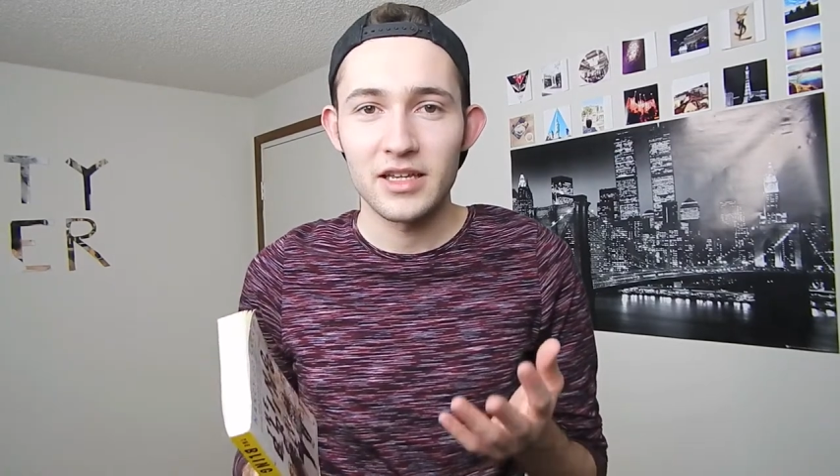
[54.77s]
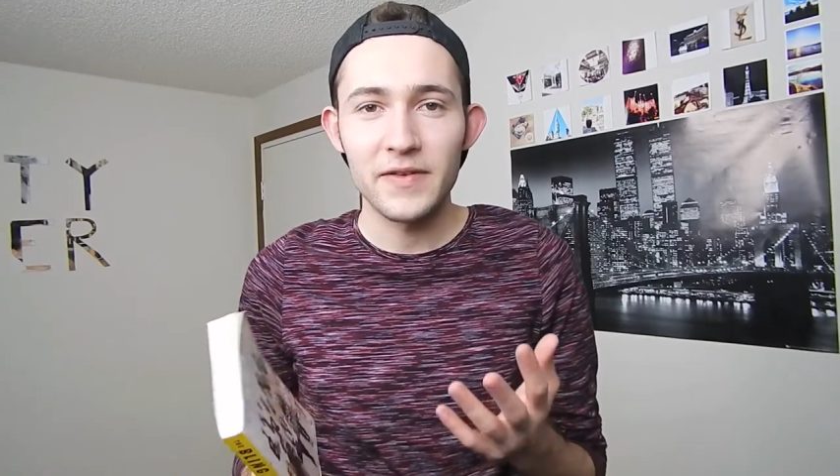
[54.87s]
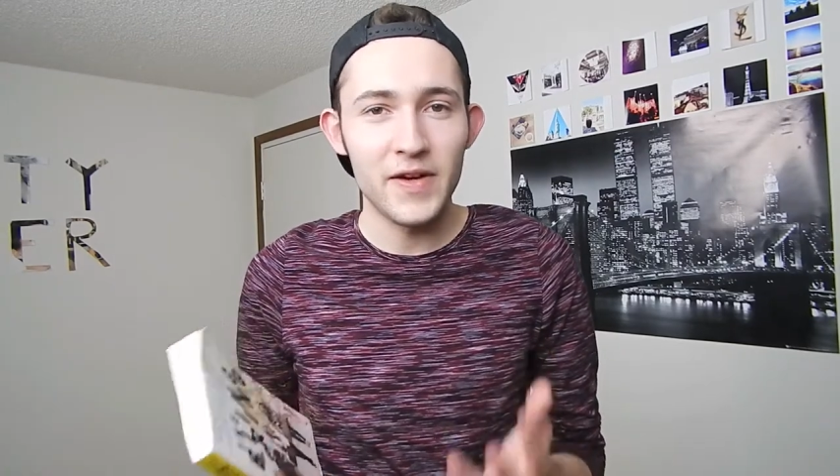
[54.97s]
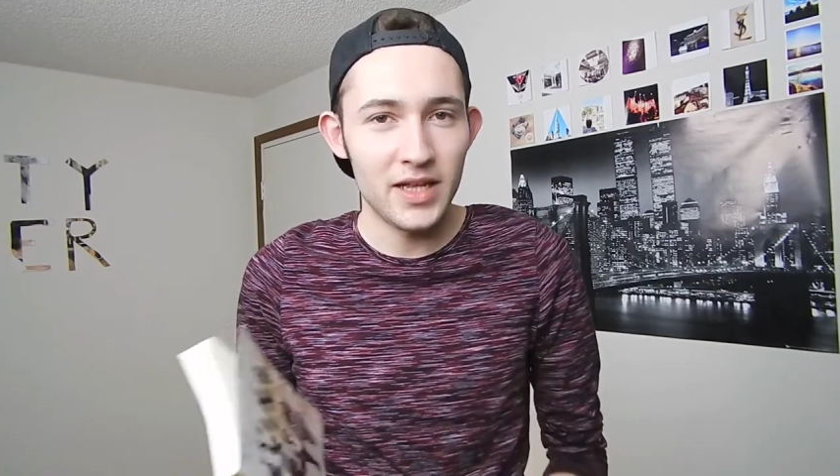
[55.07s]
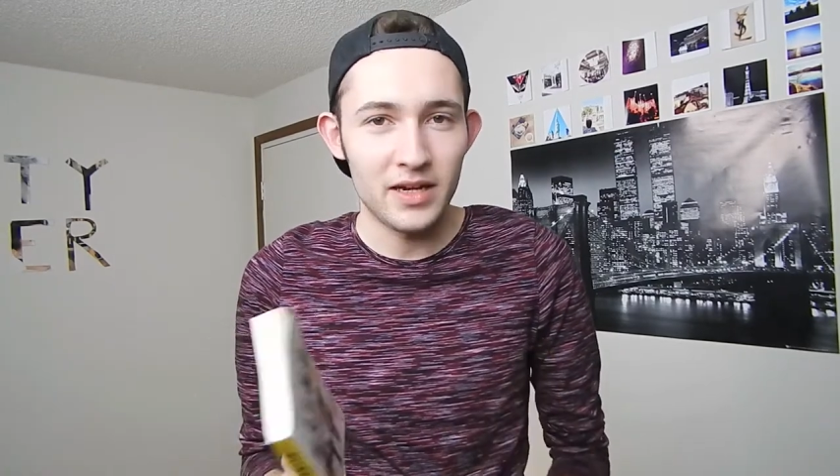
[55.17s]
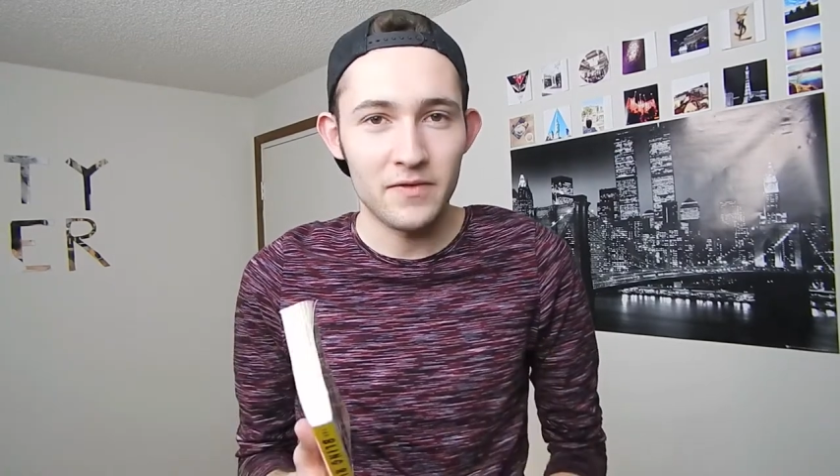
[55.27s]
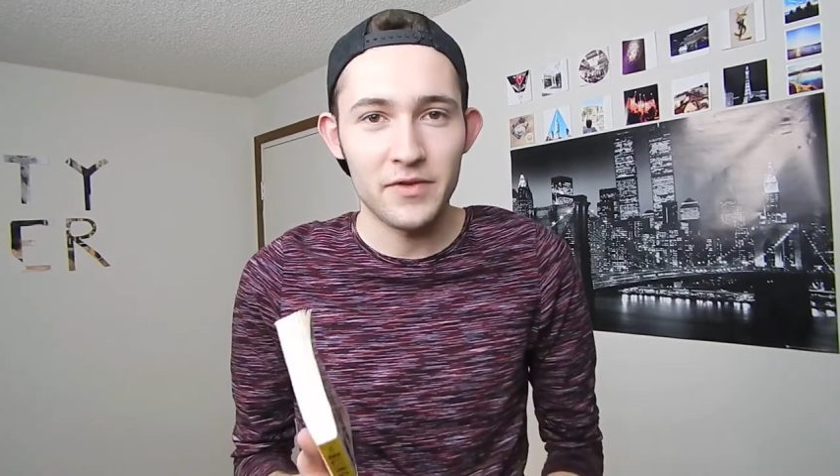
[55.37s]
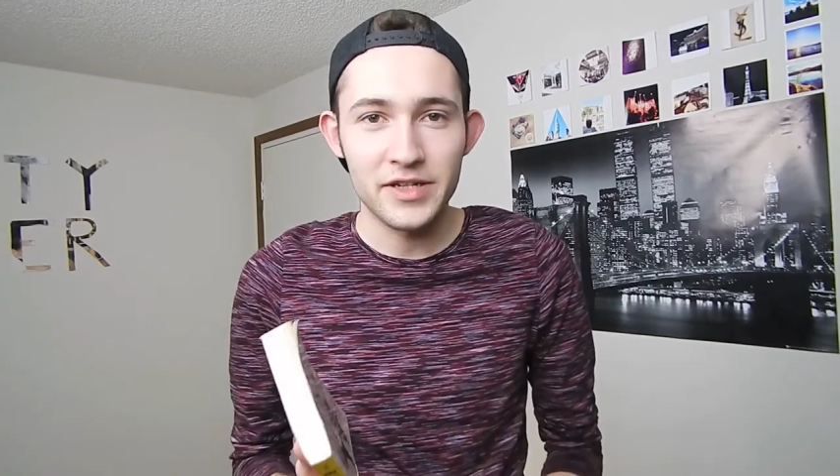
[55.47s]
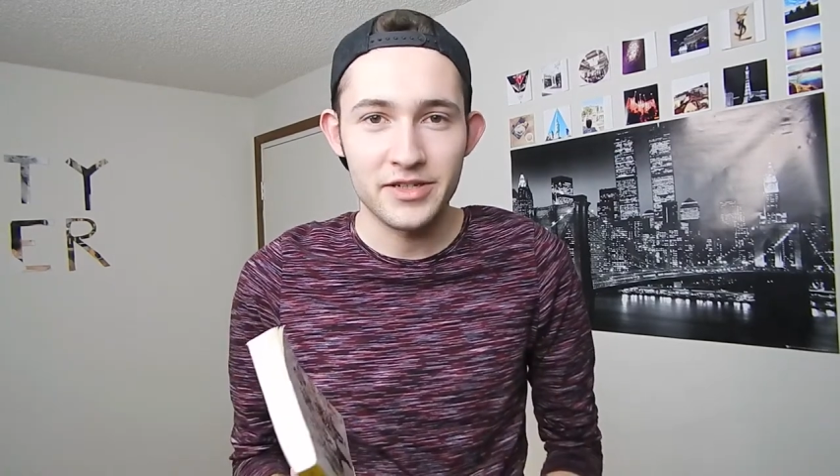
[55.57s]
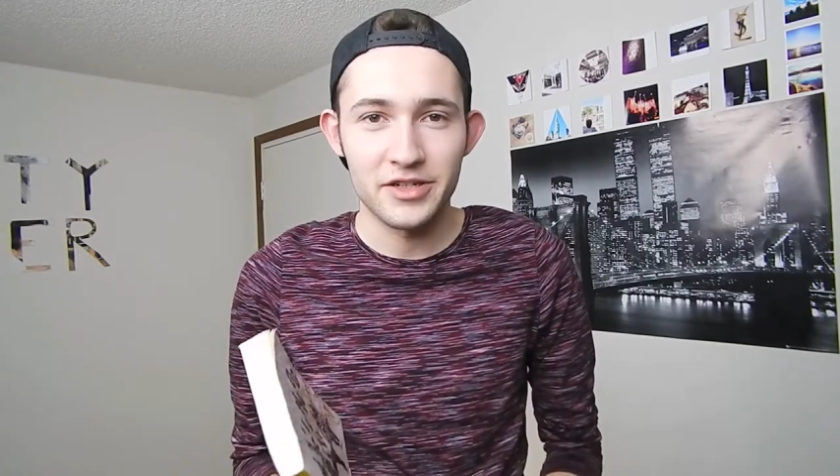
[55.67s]
giving a lot
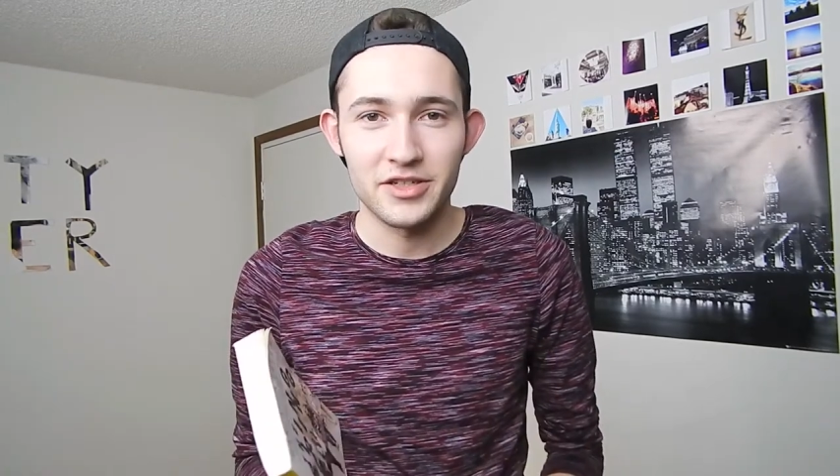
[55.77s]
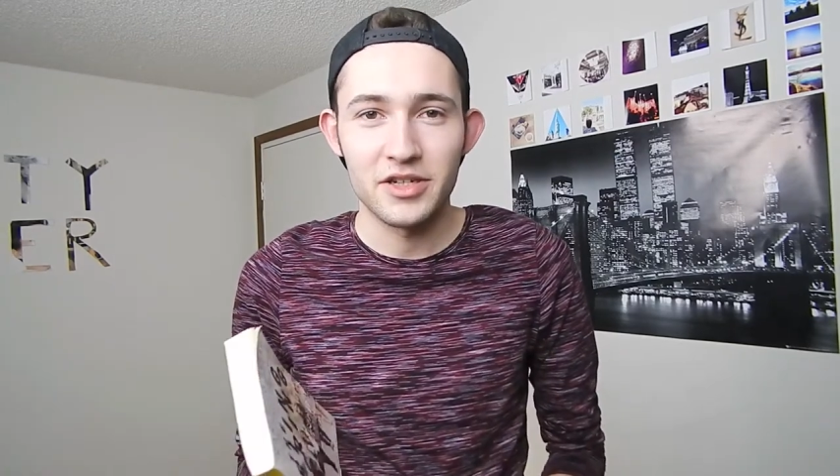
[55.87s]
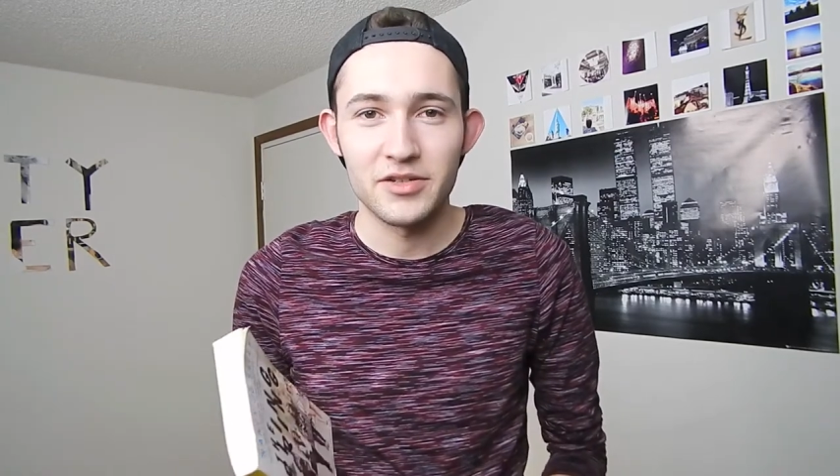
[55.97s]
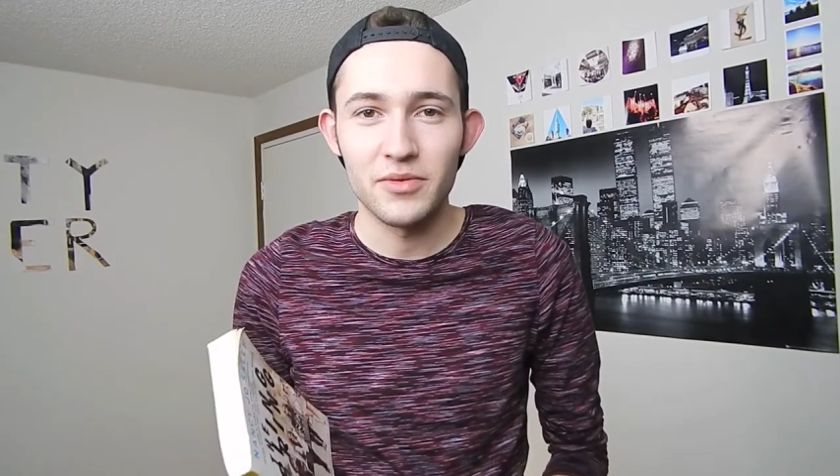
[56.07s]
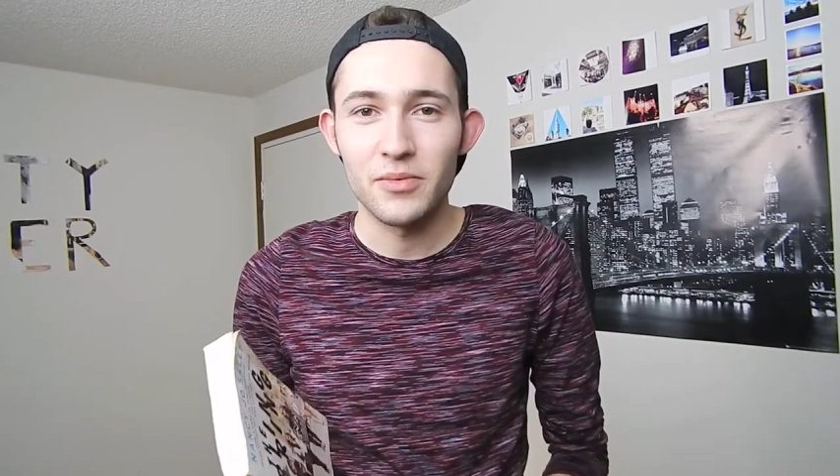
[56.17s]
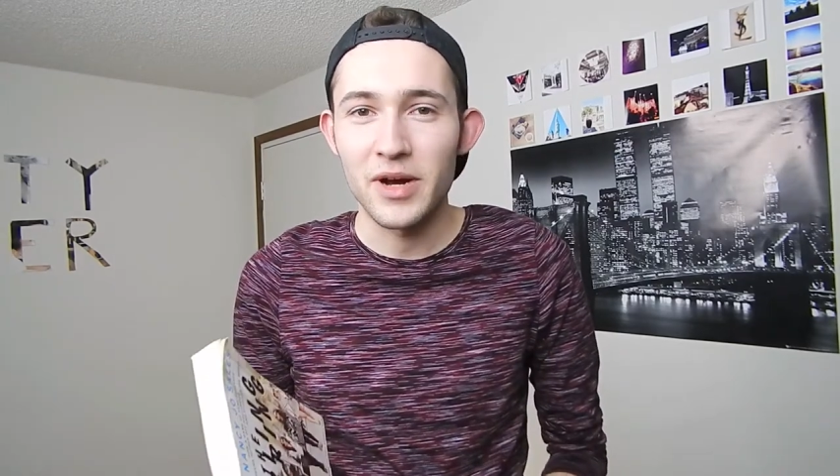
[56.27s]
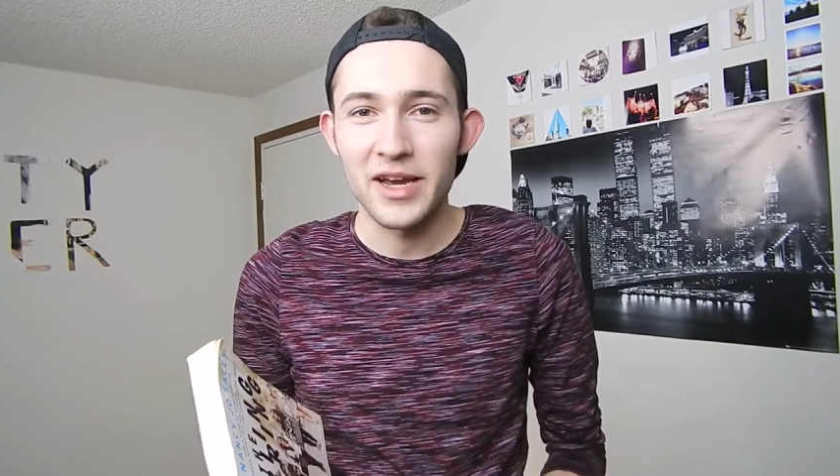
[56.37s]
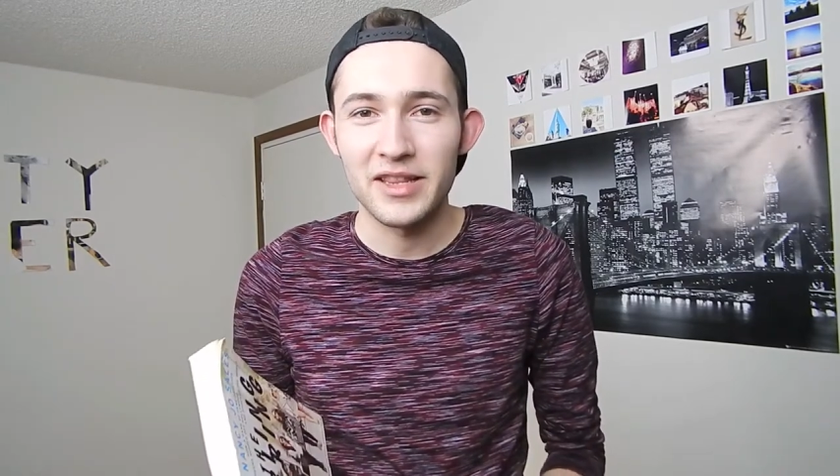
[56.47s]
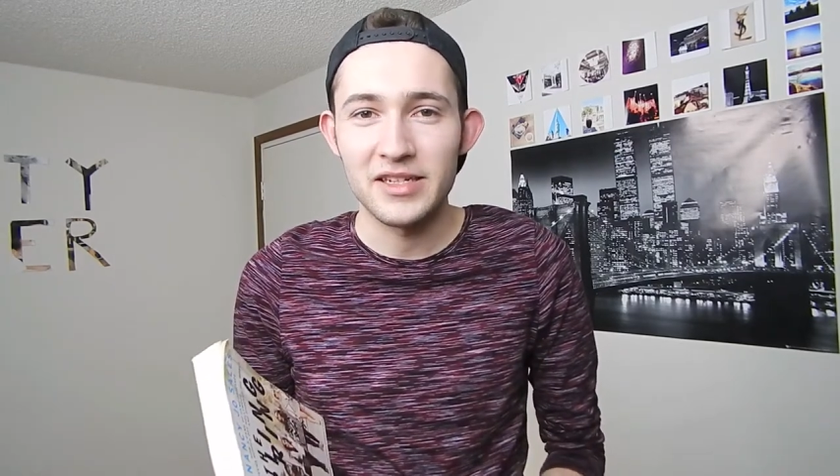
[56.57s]
of research onto why